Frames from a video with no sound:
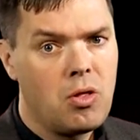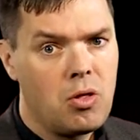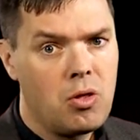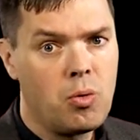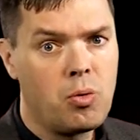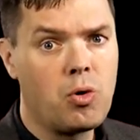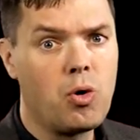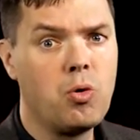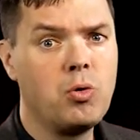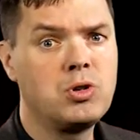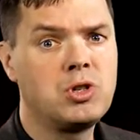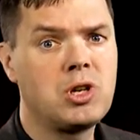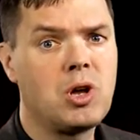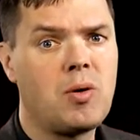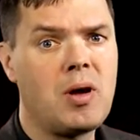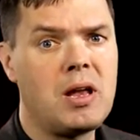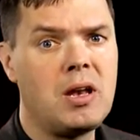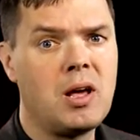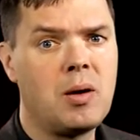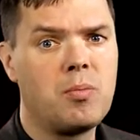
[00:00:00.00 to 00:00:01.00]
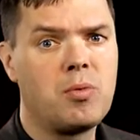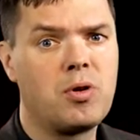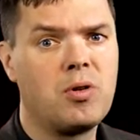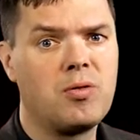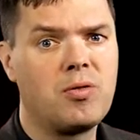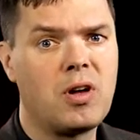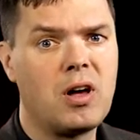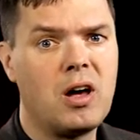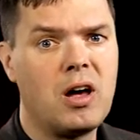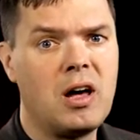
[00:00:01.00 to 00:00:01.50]
There were also a number
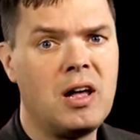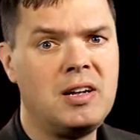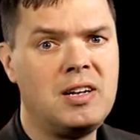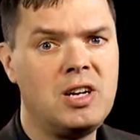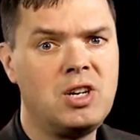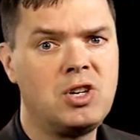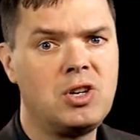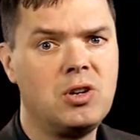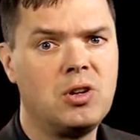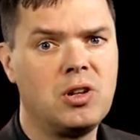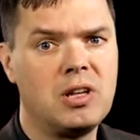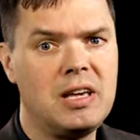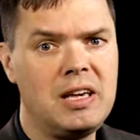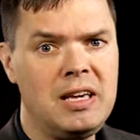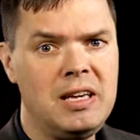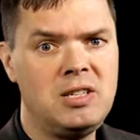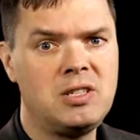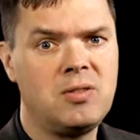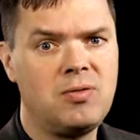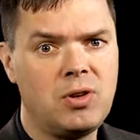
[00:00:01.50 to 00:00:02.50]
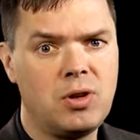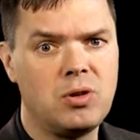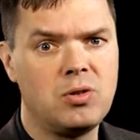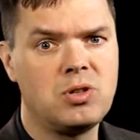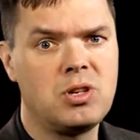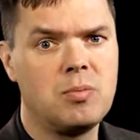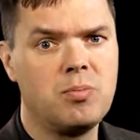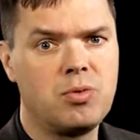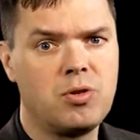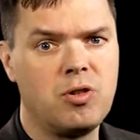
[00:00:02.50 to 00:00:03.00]
of additional ease of
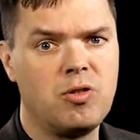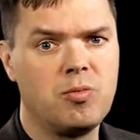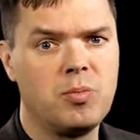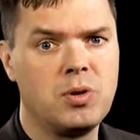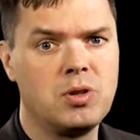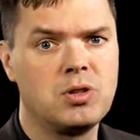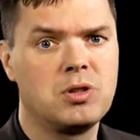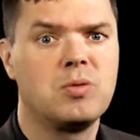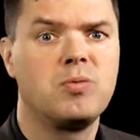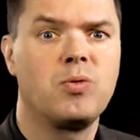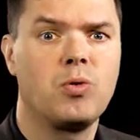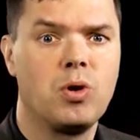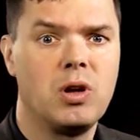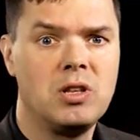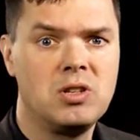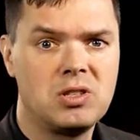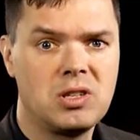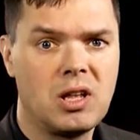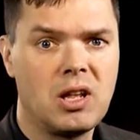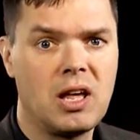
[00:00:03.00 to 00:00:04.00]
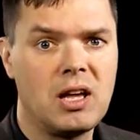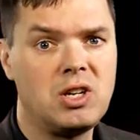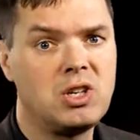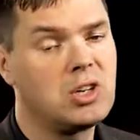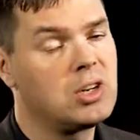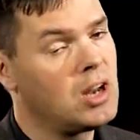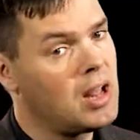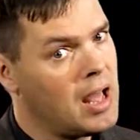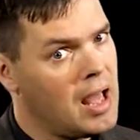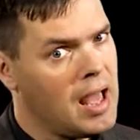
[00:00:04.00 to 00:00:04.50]
use improvements for
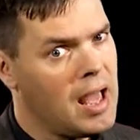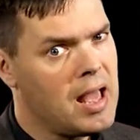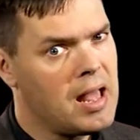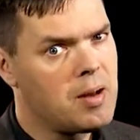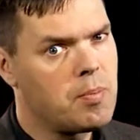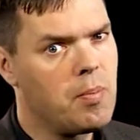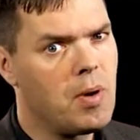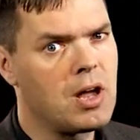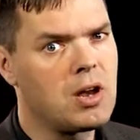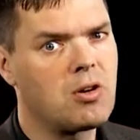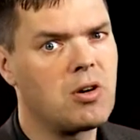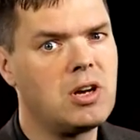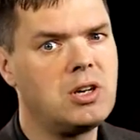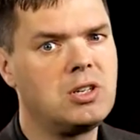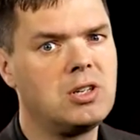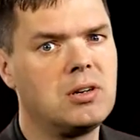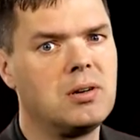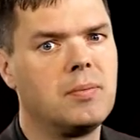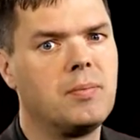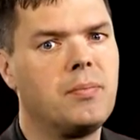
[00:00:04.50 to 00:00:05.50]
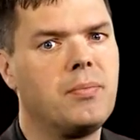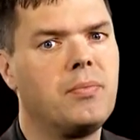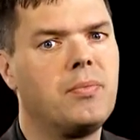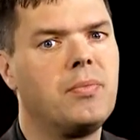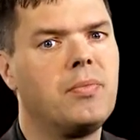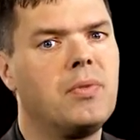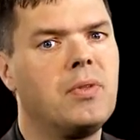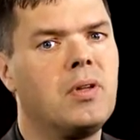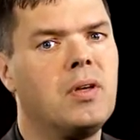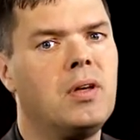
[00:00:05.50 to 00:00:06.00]
installation and migration.
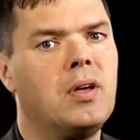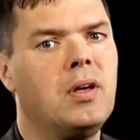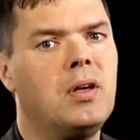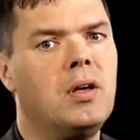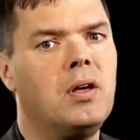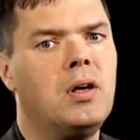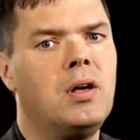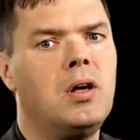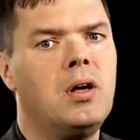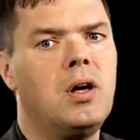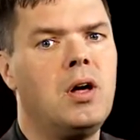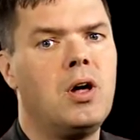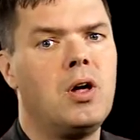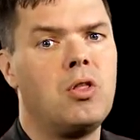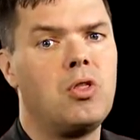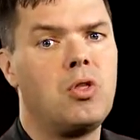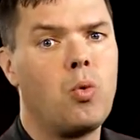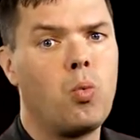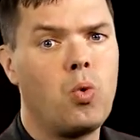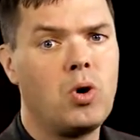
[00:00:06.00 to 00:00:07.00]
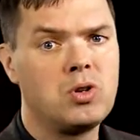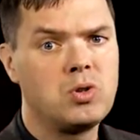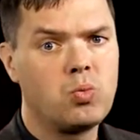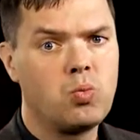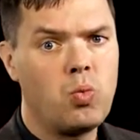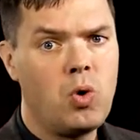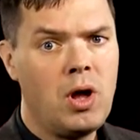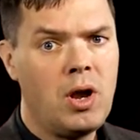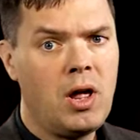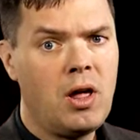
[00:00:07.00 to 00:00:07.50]
There was
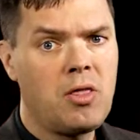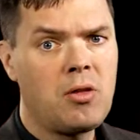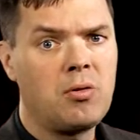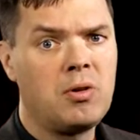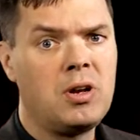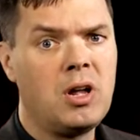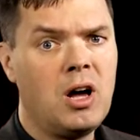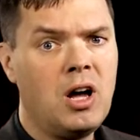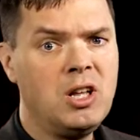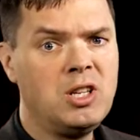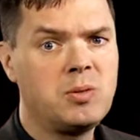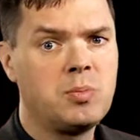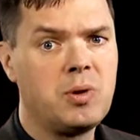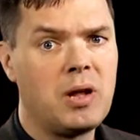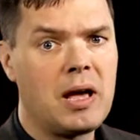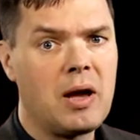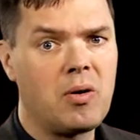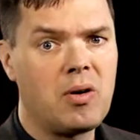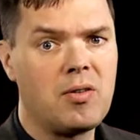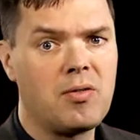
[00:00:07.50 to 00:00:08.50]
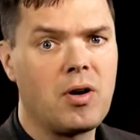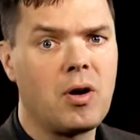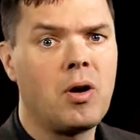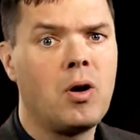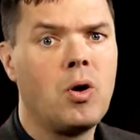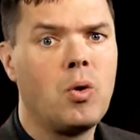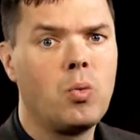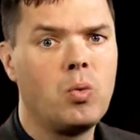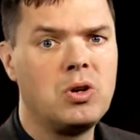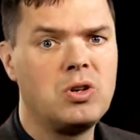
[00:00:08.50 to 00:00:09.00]
one other enhancement, however,
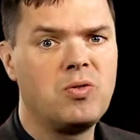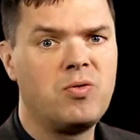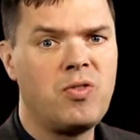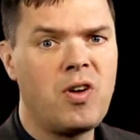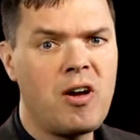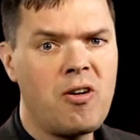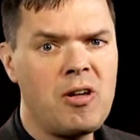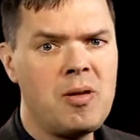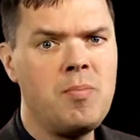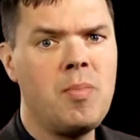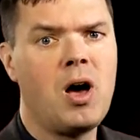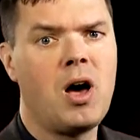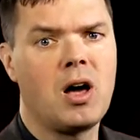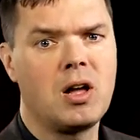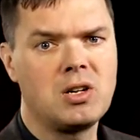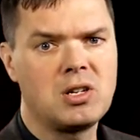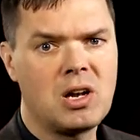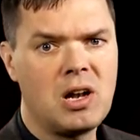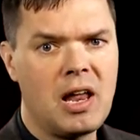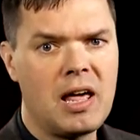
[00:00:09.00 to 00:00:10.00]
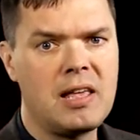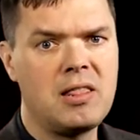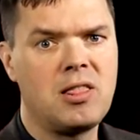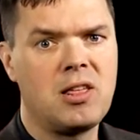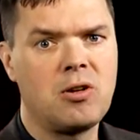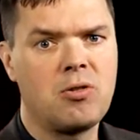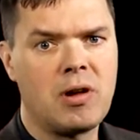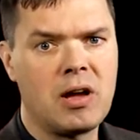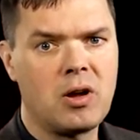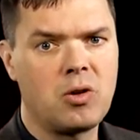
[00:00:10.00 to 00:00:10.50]
which very much laid
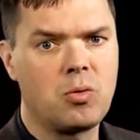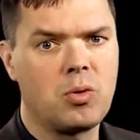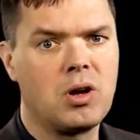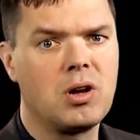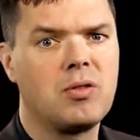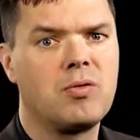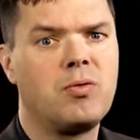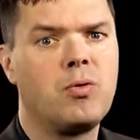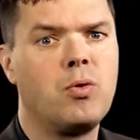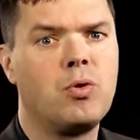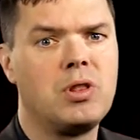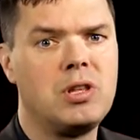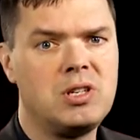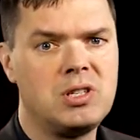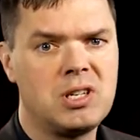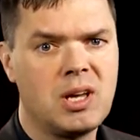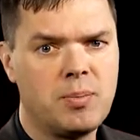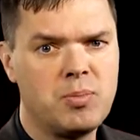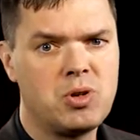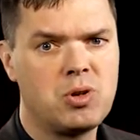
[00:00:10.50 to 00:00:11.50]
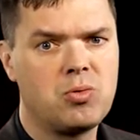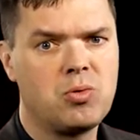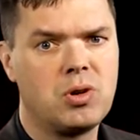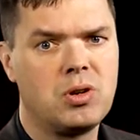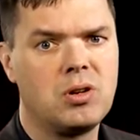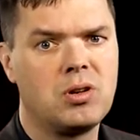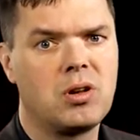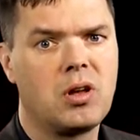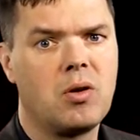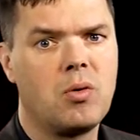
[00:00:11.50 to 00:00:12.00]
the groundwork for the
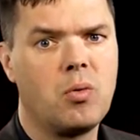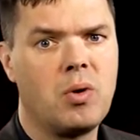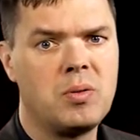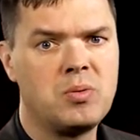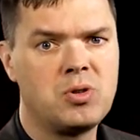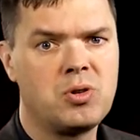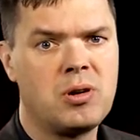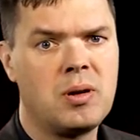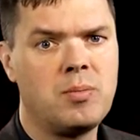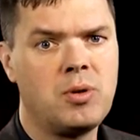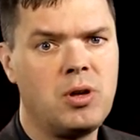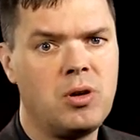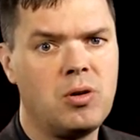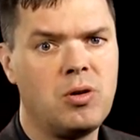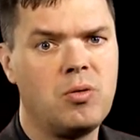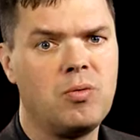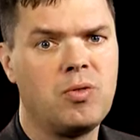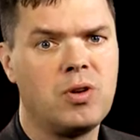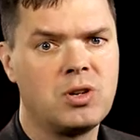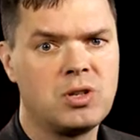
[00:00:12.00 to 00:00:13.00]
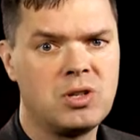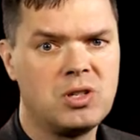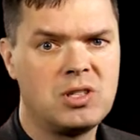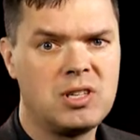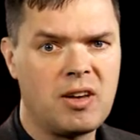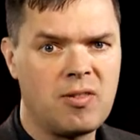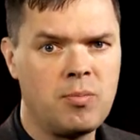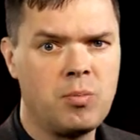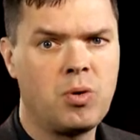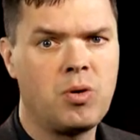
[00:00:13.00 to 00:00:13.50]
subsequent WebSphere MQ version
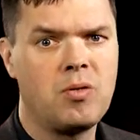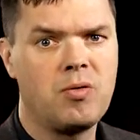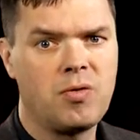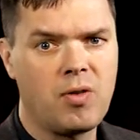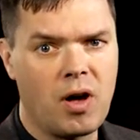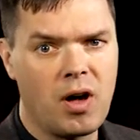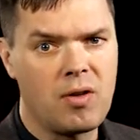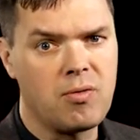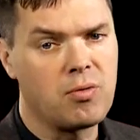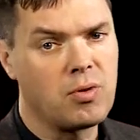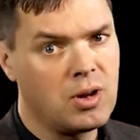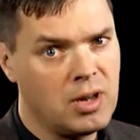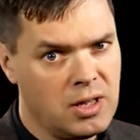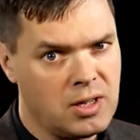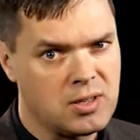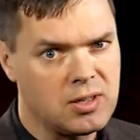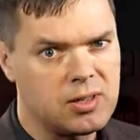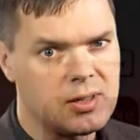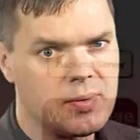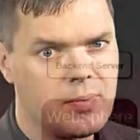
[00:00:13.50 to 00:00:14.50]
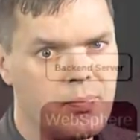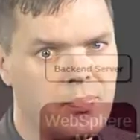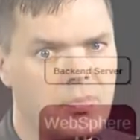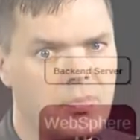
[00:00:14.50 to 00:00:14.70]
7.5 release.